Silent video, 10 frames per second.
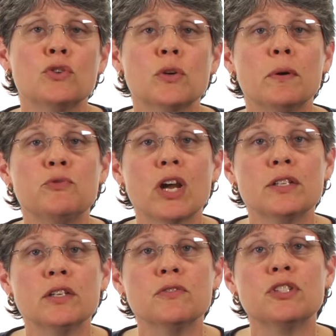So
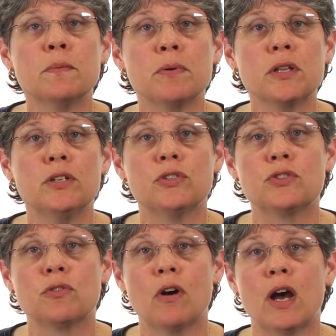objectives typically
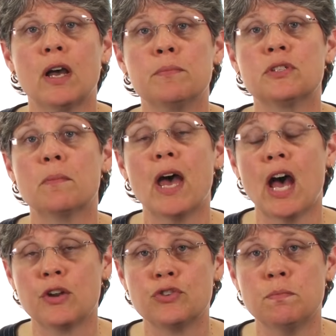describe some
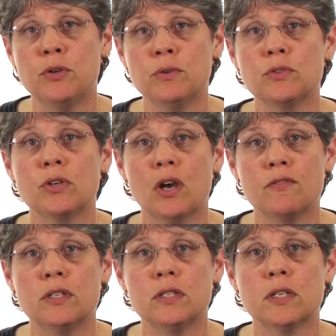attribute
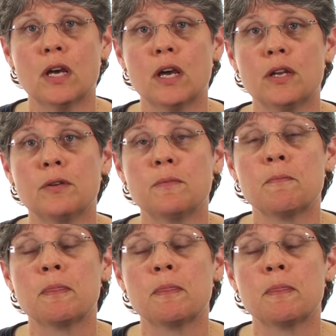of the design,